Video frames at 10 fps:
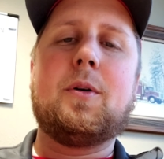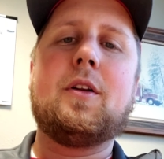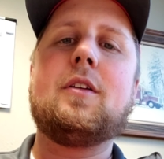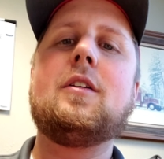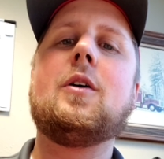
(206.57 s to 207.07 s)

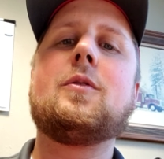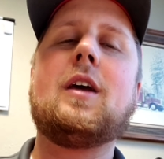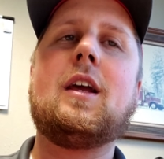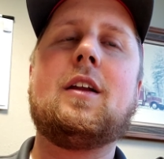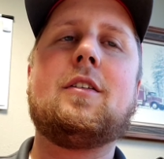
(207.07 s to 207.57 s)
Put it
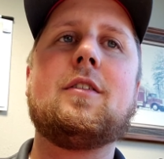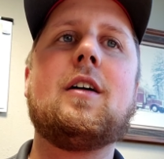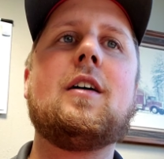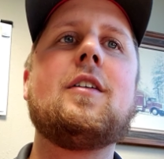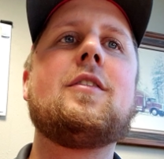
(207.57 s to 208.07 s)
notate in your
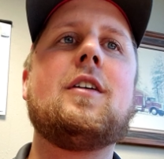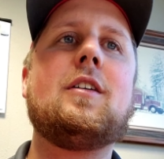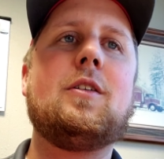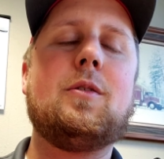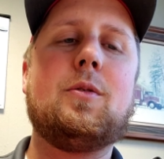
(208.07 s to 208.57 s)
logs
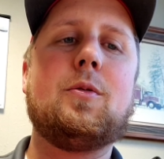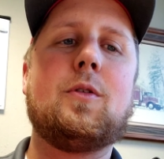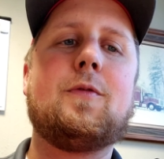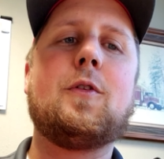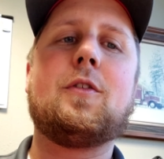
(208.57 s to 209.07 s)
that you
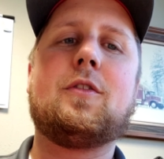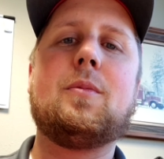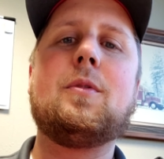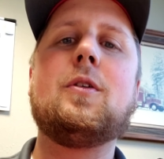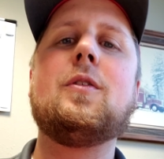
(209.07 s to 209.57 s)
were forced
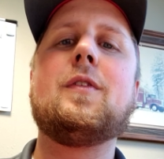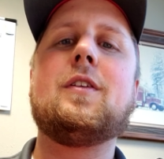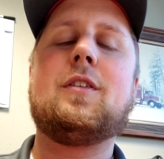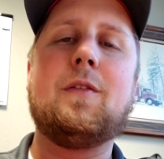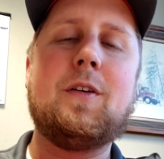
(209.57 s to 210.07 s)
to move,
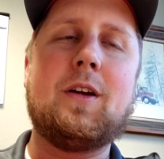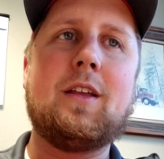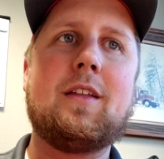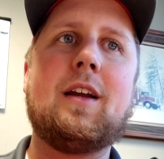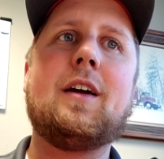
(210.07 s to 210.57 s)
and see if you can
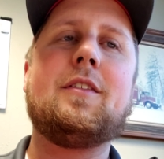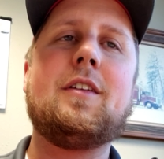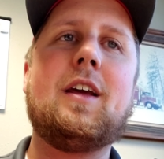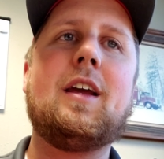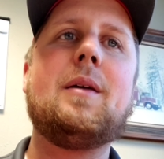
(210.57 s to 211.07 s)
get the
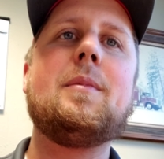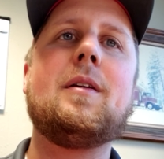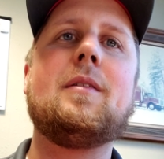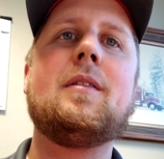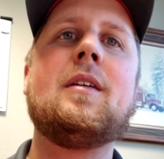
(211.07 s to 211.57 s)
guy's name
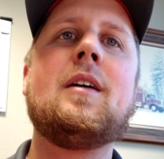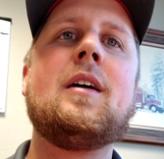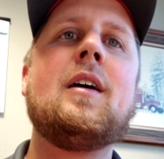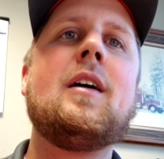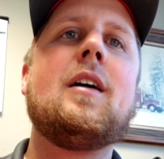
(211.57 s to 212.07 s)
and
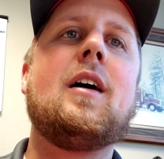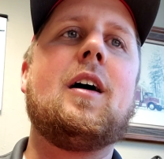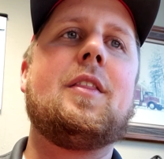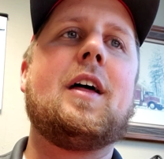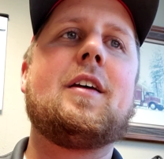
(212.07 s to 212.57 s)

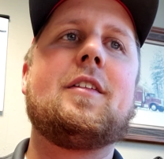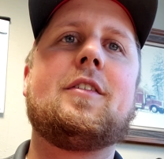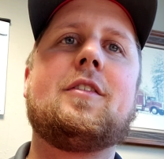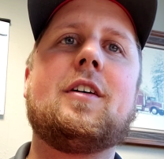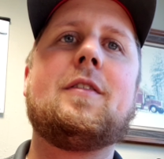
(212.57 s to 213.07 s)
all that
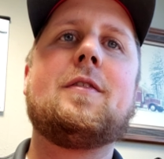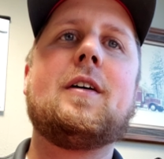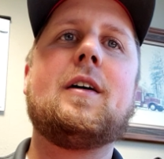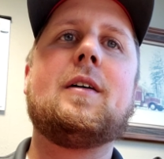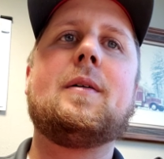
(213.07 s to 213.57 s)
other stuff.
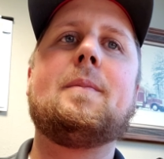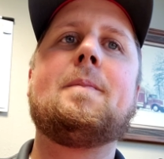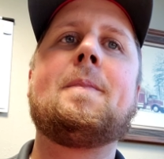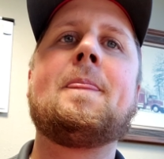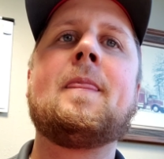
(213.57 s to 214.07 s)

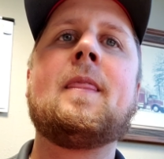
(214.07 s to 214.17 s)
Um,